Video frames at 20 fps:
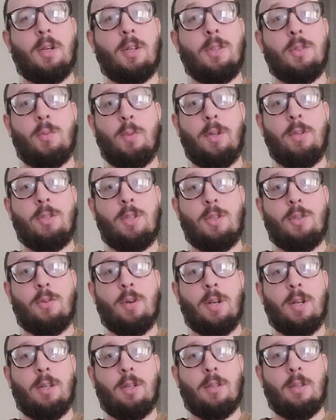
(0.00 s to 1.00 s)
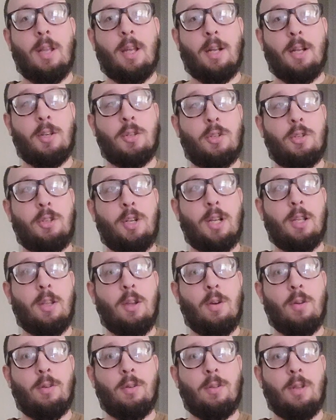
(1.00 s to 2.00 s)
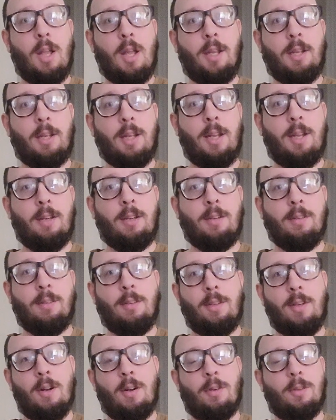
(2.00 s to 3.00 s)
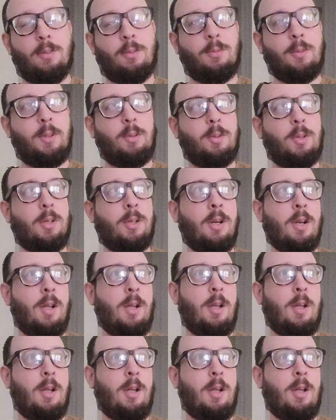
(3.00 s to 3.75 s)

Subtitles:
Because we used to drink like a shitload, and we were